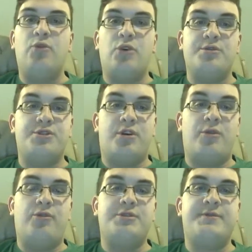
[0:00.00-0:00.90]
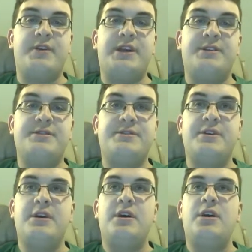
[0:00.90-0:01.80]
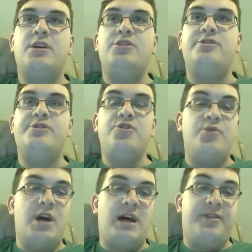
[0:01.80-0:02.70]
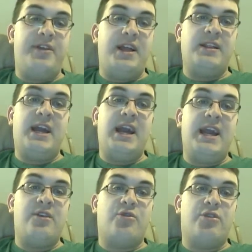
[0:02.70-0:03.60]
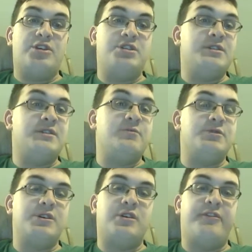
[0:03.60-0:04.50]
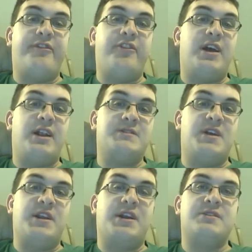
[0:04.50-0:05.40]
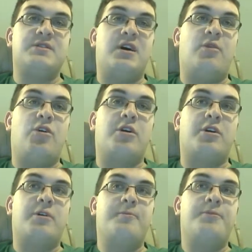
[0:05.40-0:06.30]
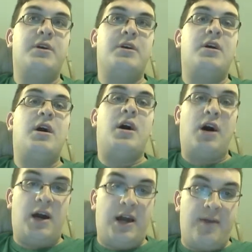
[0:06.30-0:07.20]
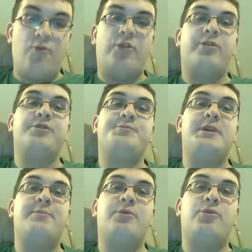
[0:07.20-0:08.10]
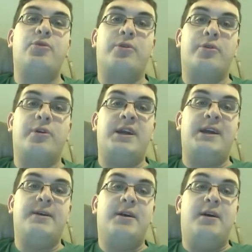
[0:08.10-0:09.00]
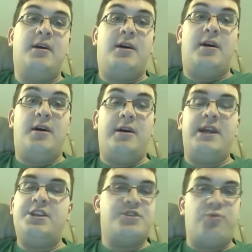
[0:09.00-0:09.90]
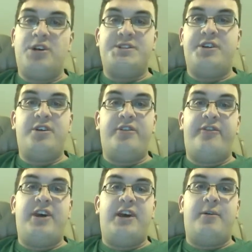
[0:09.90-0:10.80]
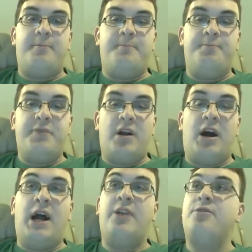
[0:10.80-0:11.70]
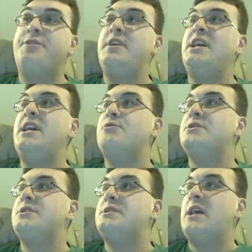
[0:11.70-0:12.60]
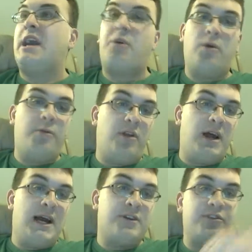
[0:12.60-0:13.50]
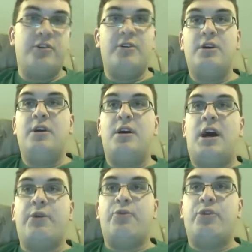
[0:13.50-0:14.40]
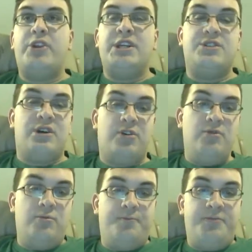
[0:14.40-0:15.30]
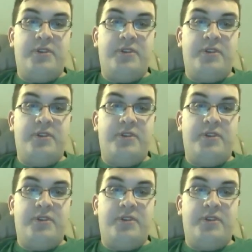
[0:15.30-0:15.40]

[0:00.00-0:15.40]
are Star Wars fans do not think that Hayden Christensen was a good fit as Anakin Skywalker. I'm one of those people who agree. He just wasn't a good fit. I don't think he was a terrible actor. I really don't.